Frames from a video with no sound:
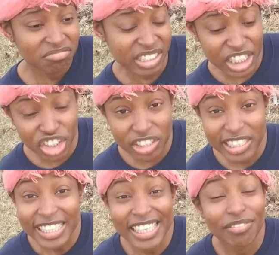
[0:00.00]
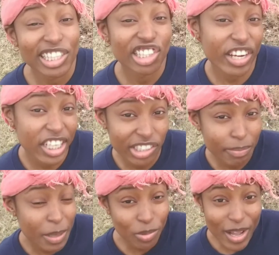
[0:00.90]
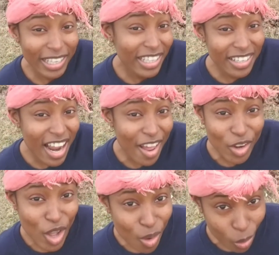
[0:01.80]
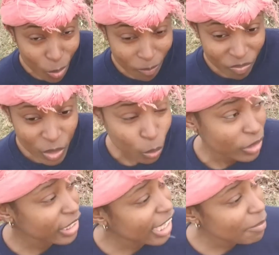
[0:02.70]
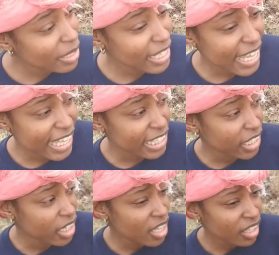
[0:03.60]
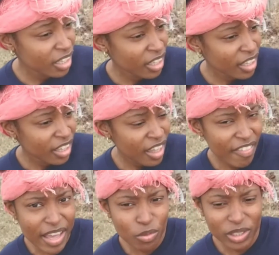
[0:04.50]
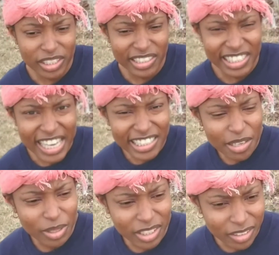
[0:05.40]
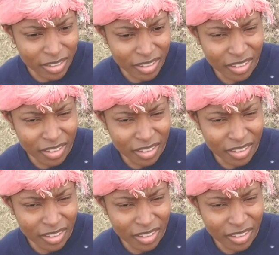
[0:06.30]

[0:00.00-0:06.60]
teachers, even strangers, people I did not know would look at me and they would say something